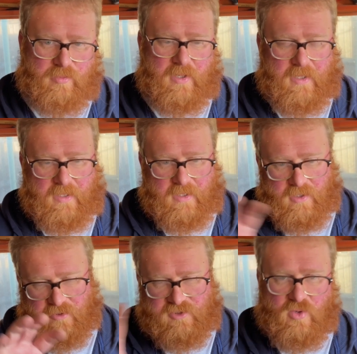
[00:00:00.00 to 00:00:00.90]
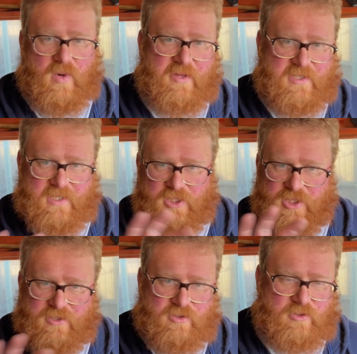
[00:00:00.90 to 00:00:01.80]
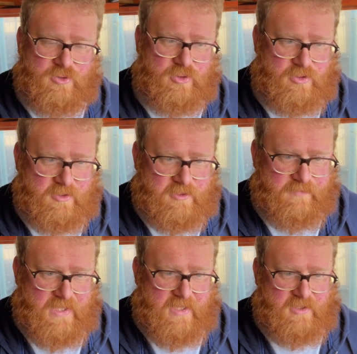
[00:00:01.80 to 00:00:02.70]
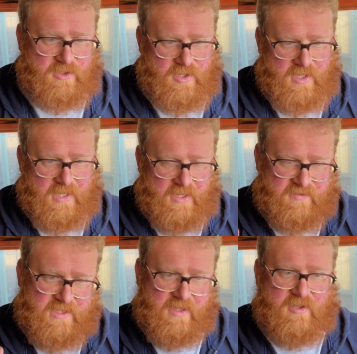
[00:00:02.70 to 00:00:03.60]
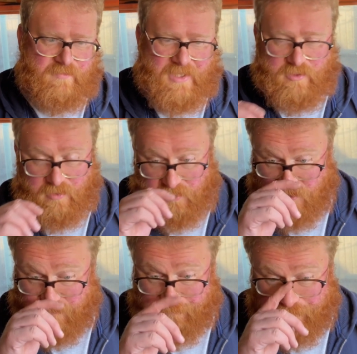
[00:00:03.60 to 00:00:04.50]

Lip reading: and also where there's any sheds or structures. So you can kind of take those measurements,